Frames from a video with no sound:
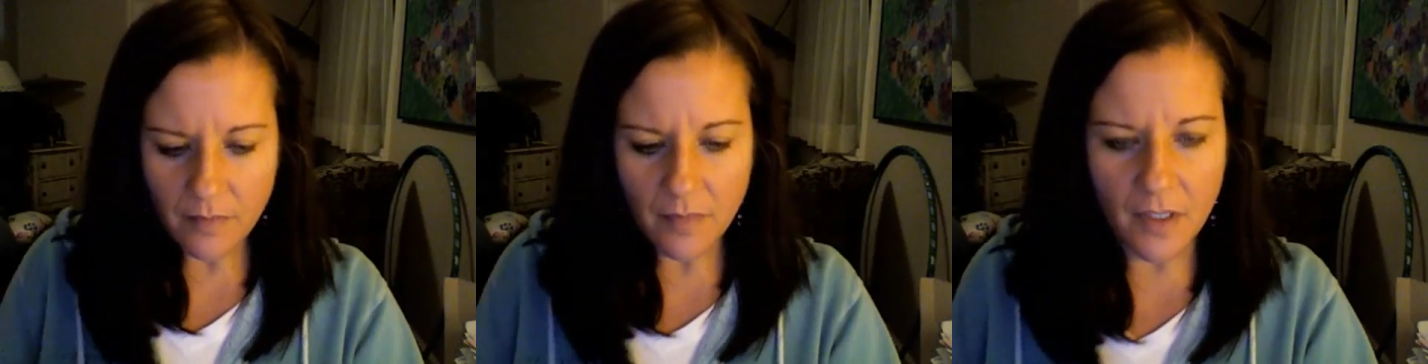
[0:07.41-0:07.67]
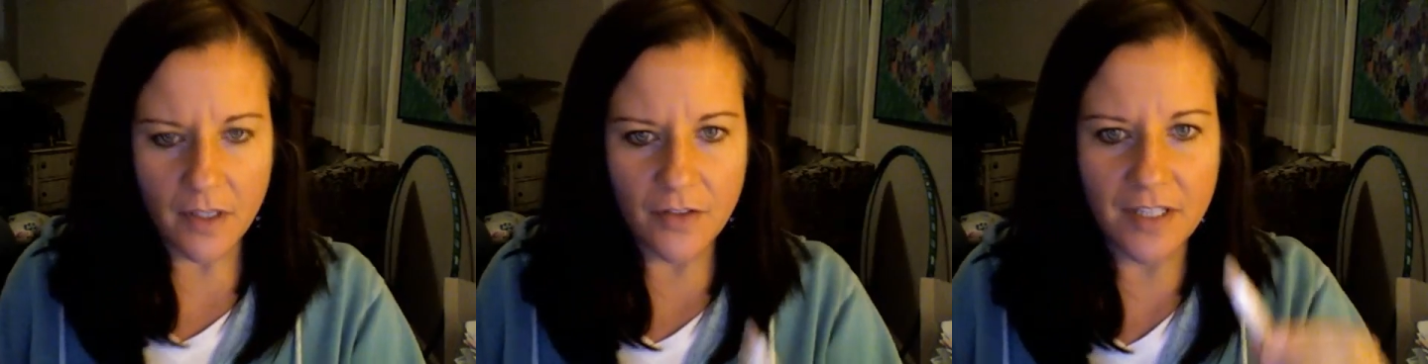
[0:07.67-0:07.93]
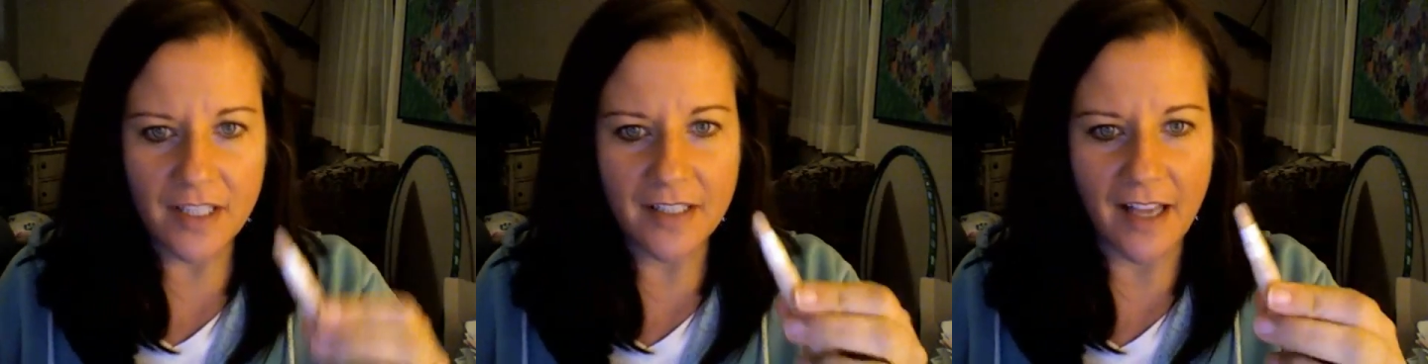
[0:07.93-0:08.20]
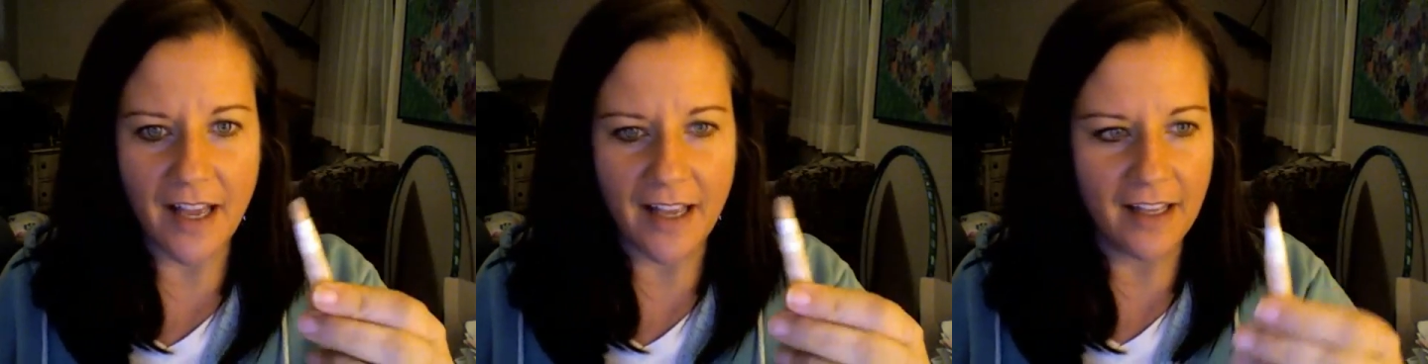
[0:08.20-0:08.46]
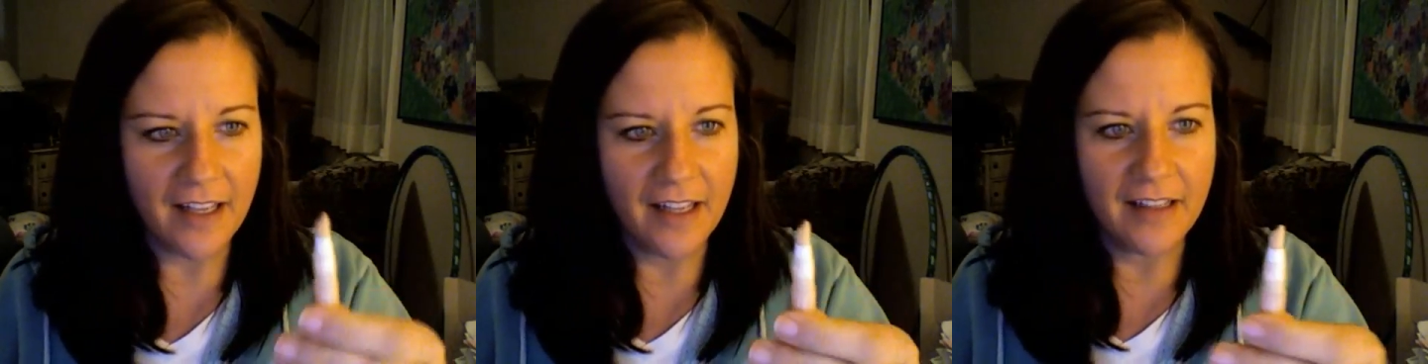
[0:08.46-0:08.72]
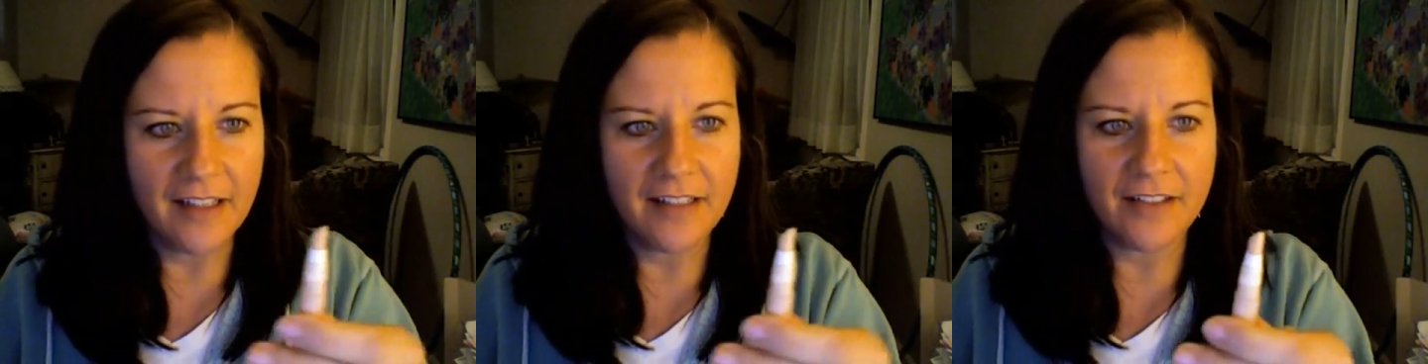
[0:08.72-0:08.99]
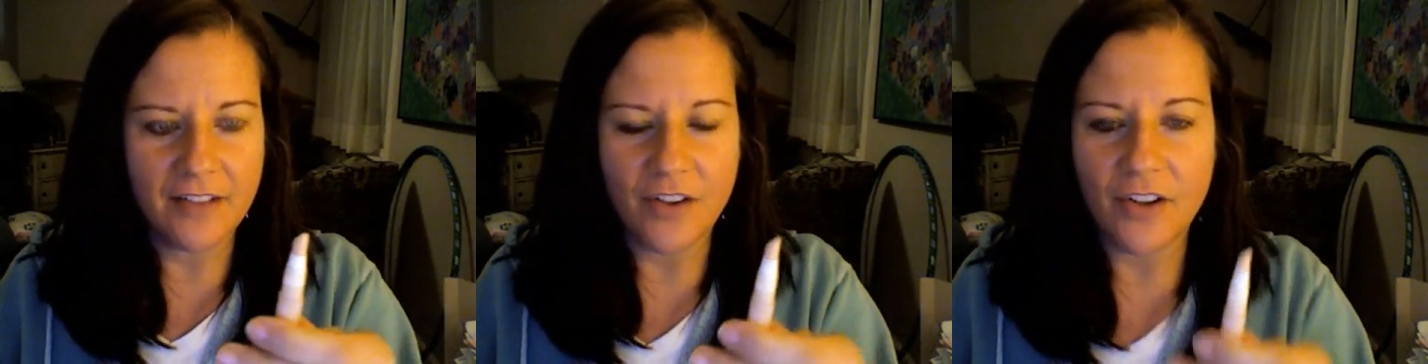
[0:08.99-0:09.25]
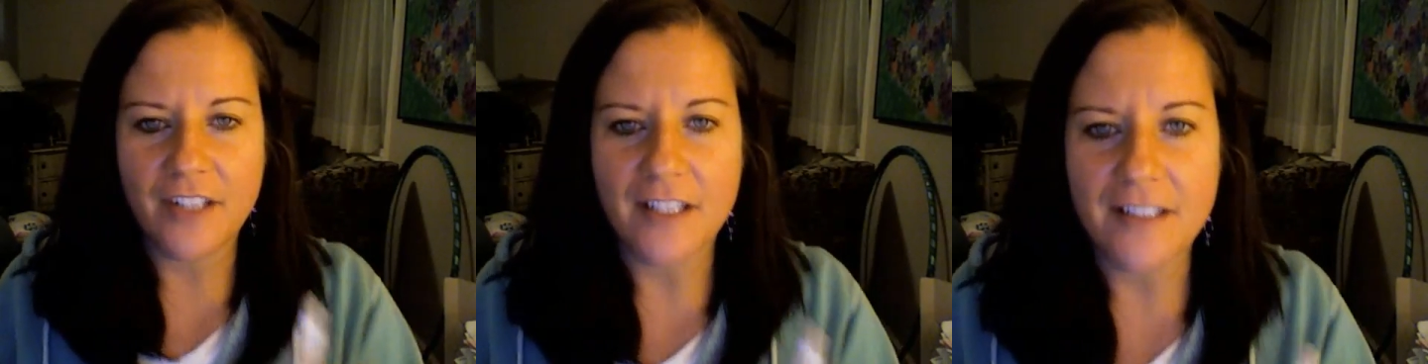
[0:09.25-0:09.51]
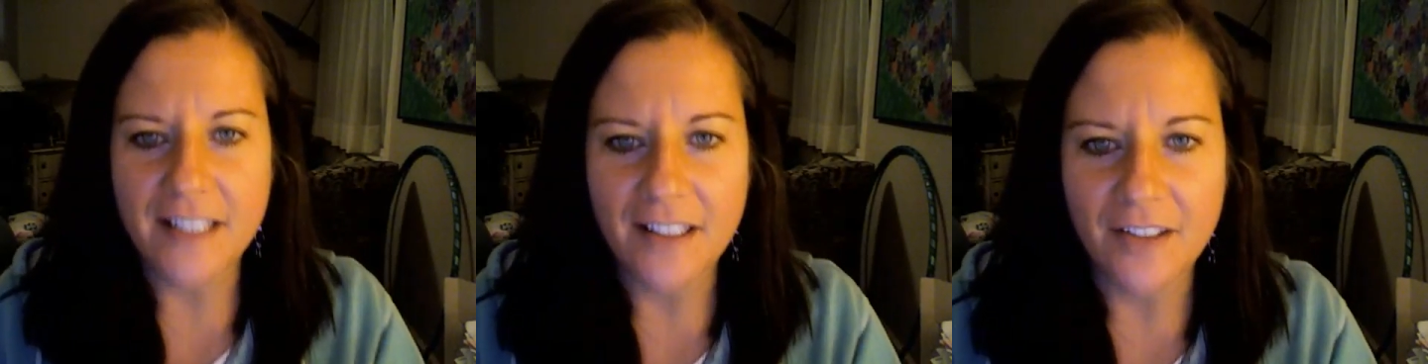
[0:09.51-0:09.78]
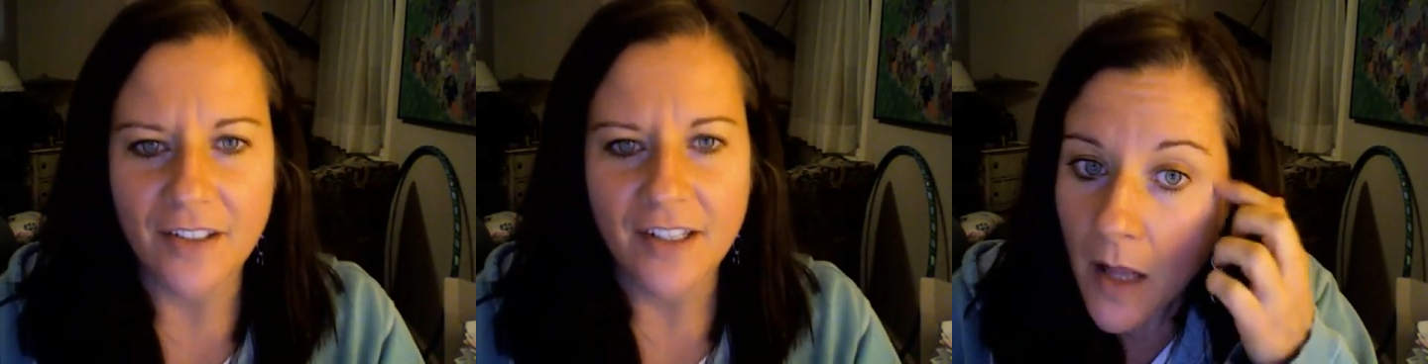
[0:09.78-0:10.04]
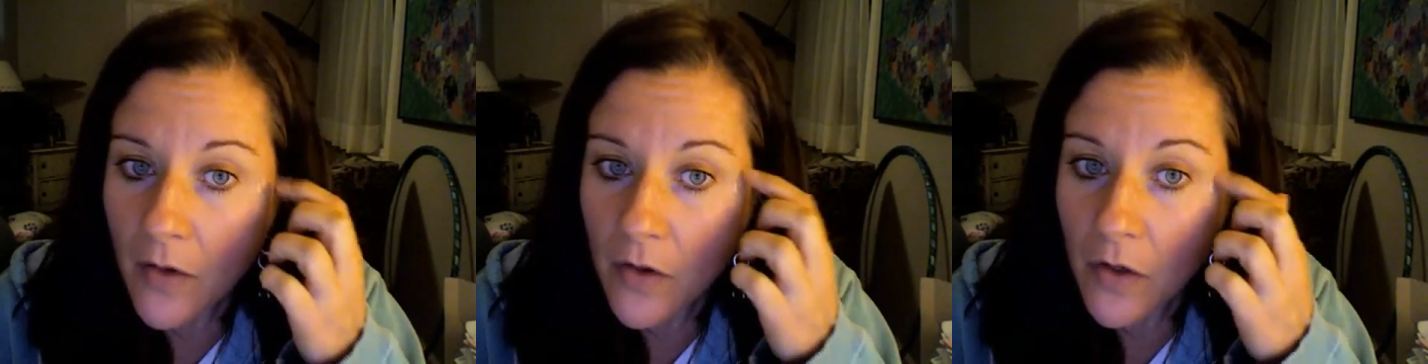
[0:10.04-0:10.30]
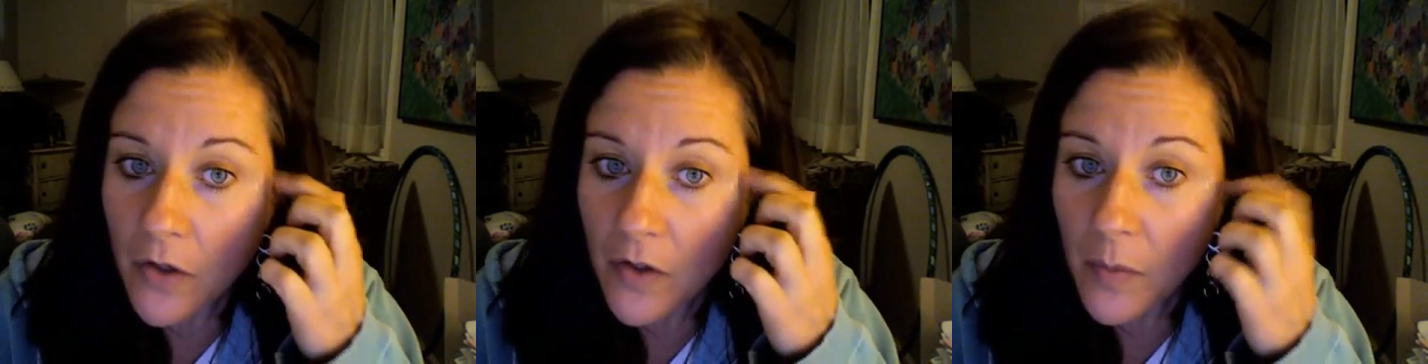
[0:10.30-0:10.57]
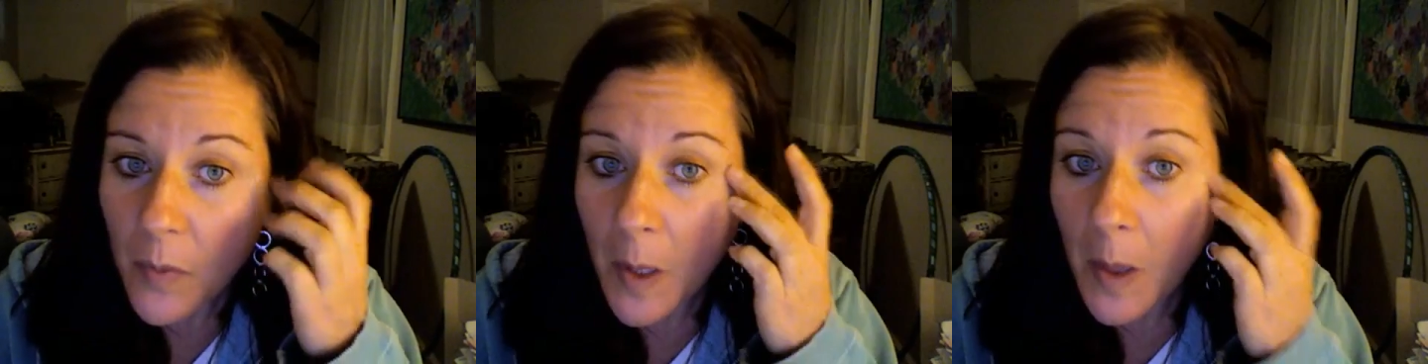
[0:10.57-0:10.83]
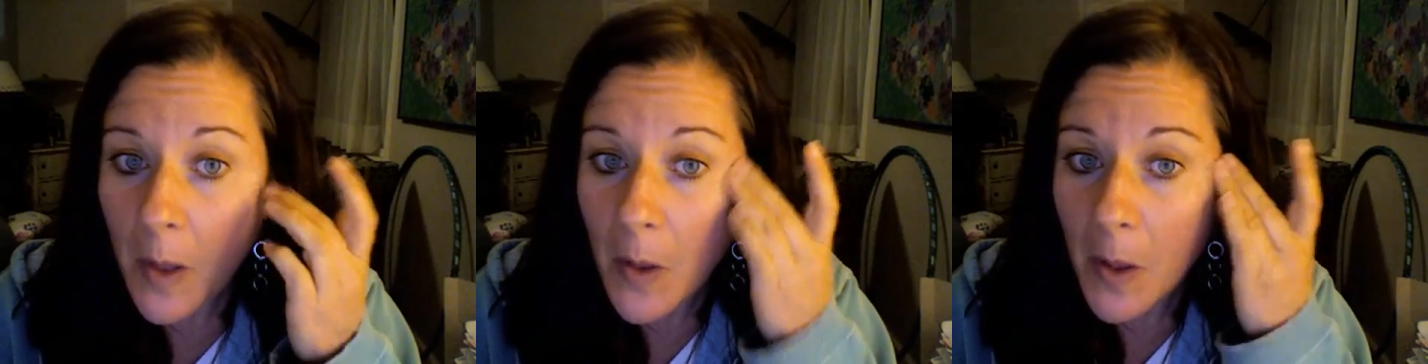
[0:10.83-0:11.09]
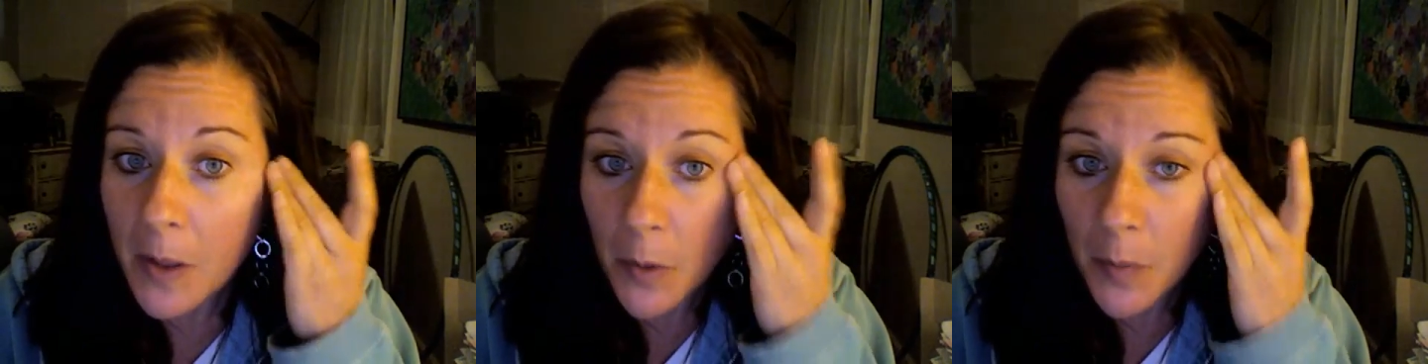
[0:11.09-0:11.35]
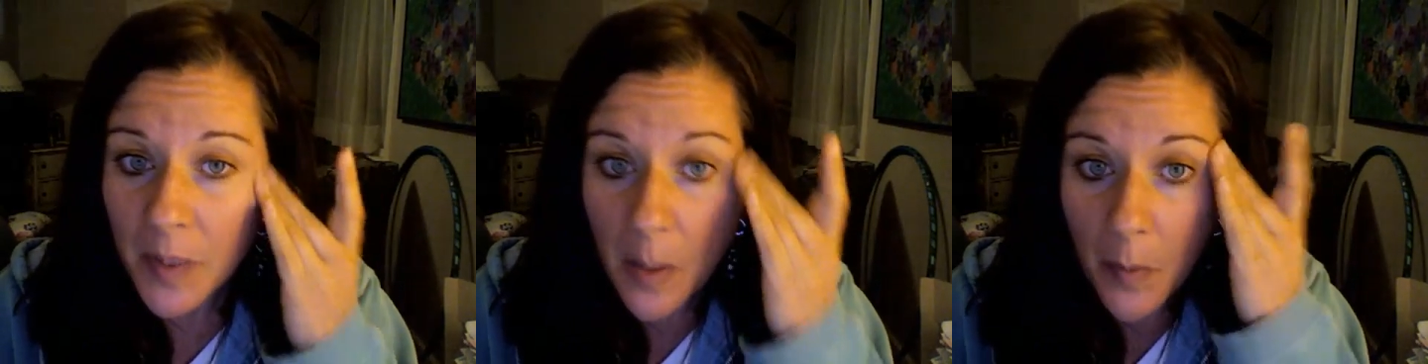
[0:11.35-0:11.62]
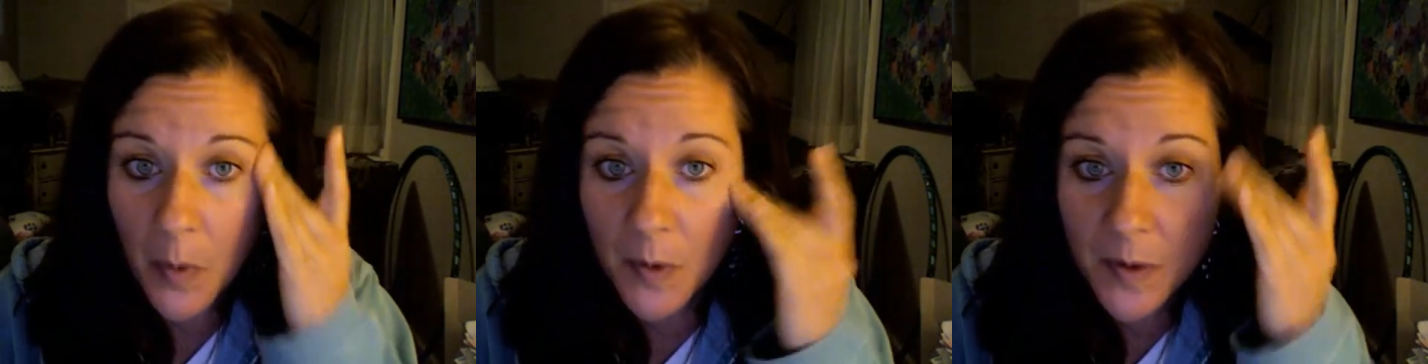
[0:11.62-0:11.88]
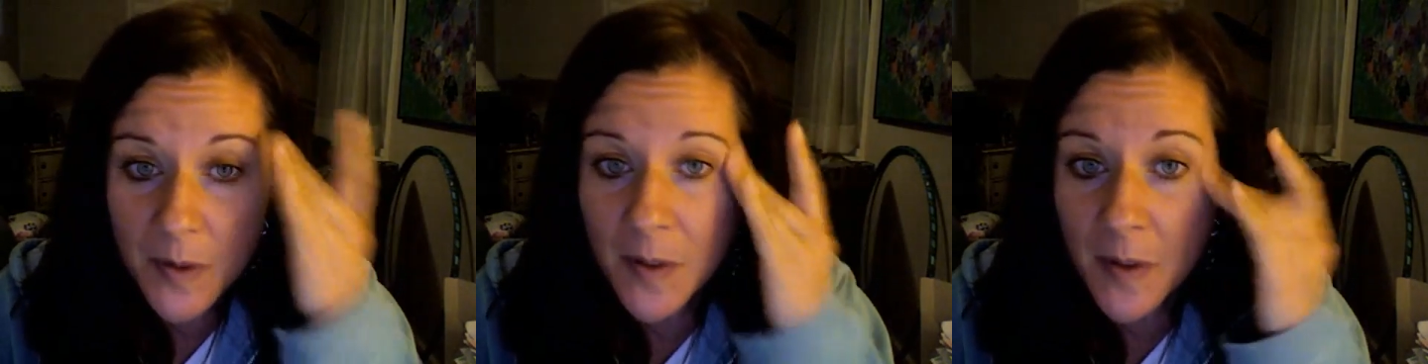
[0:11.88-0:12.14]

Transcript: Use this guy. This is called concealer. So you just put a little on your pimples,